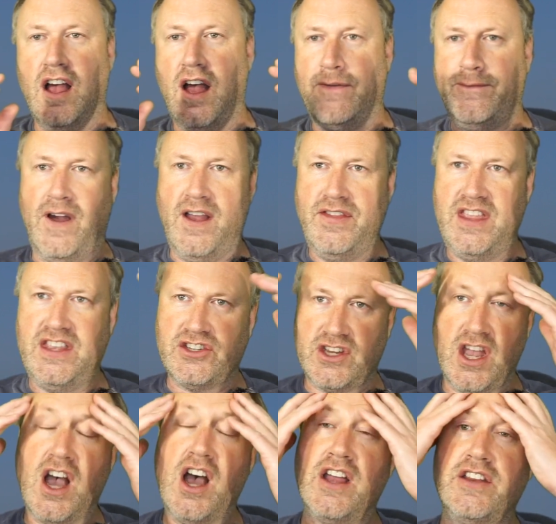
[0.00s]
I find this
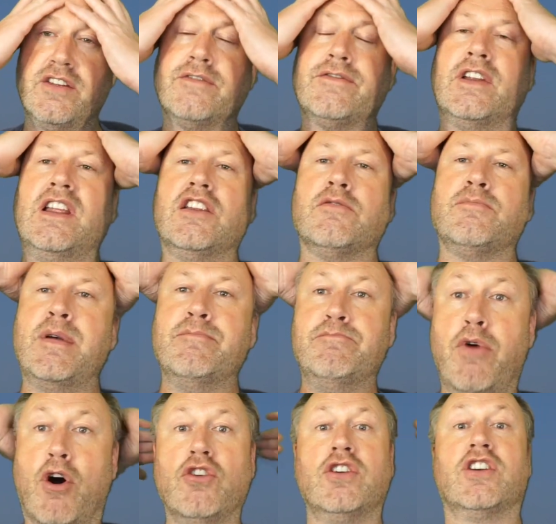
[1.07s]
kind of a little bit
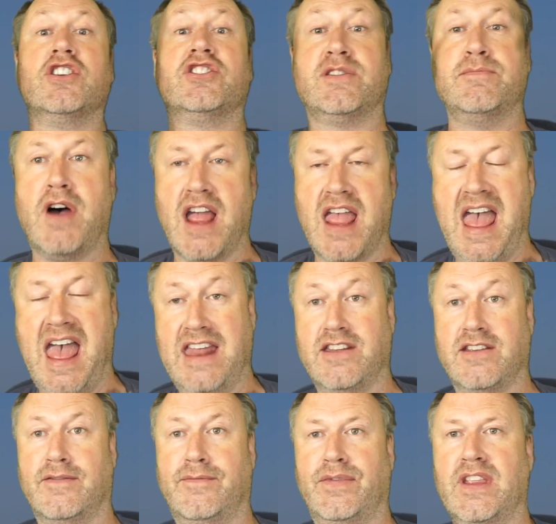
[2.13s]
bonkers in my head.
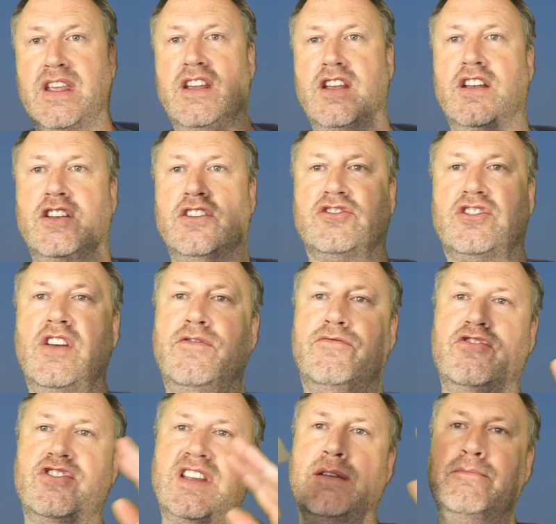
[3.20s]
So, for
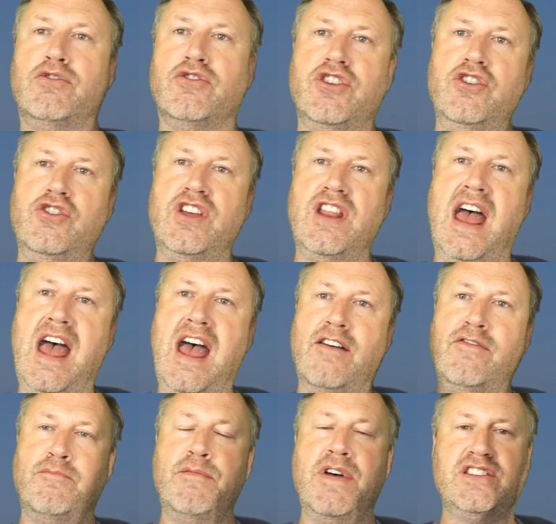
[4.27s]
example, you can
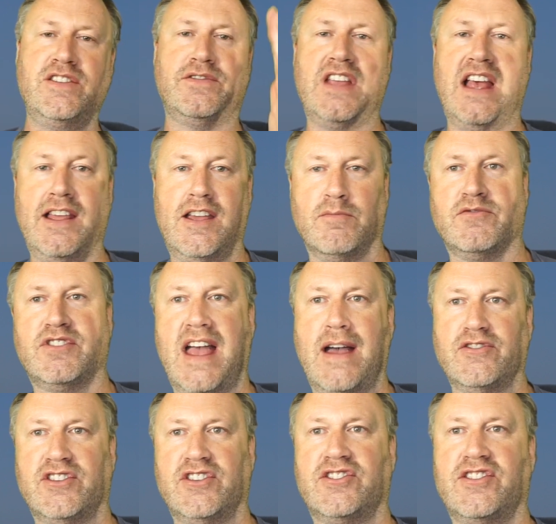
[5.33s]
have a massive telecom tower
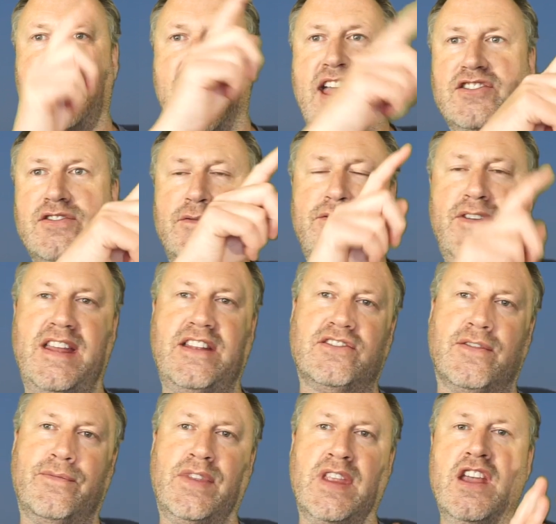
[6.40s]
that's 1,000 feet.
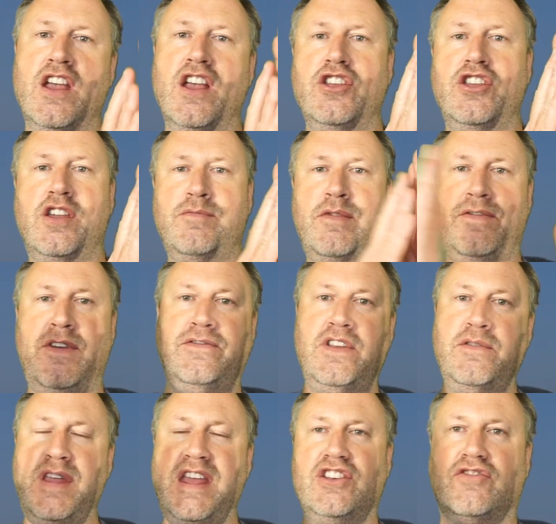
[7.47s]
You can be 50
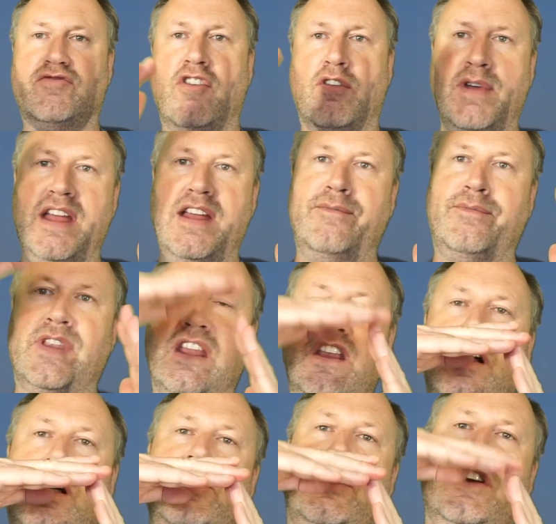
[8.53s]
metres from it,
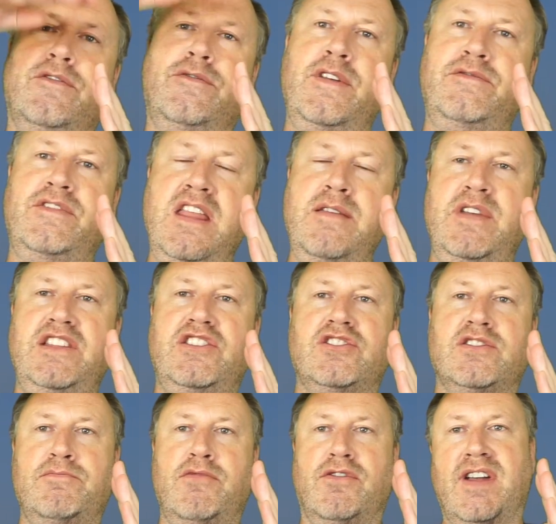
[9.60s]
and you go 15 metres
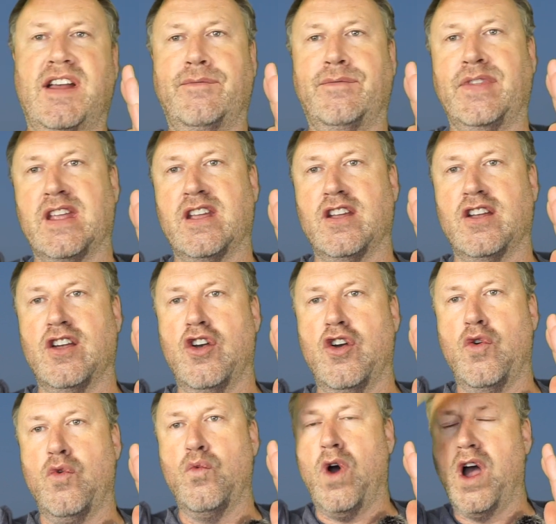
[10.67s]
above it.
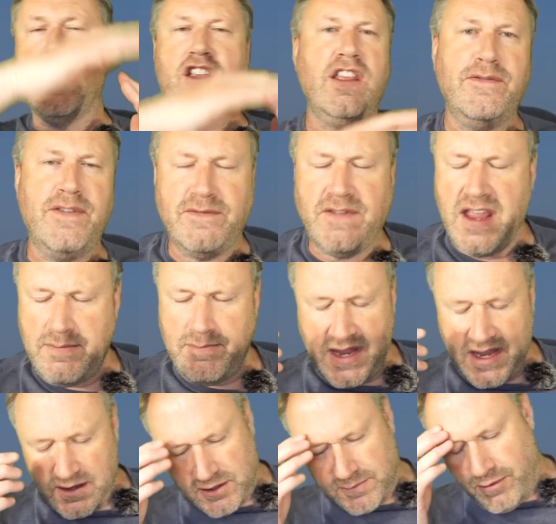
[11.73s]
Why only 15
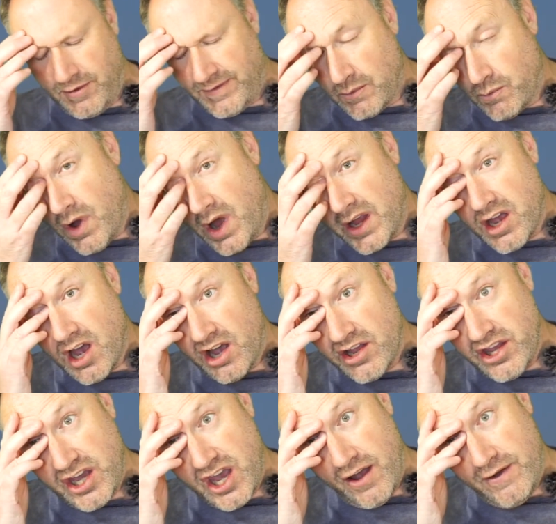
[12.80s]
metres above it? Why can't
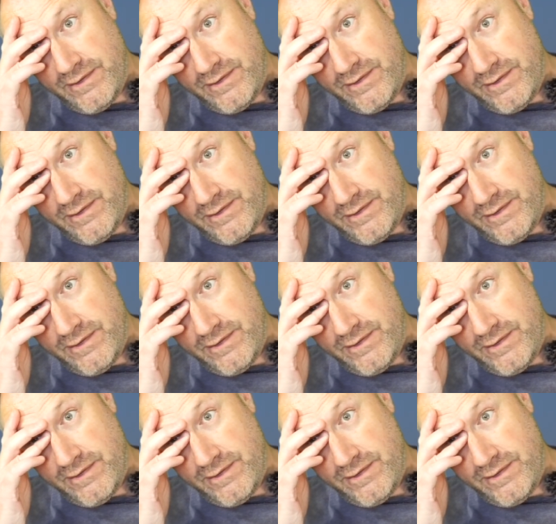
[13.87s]
you go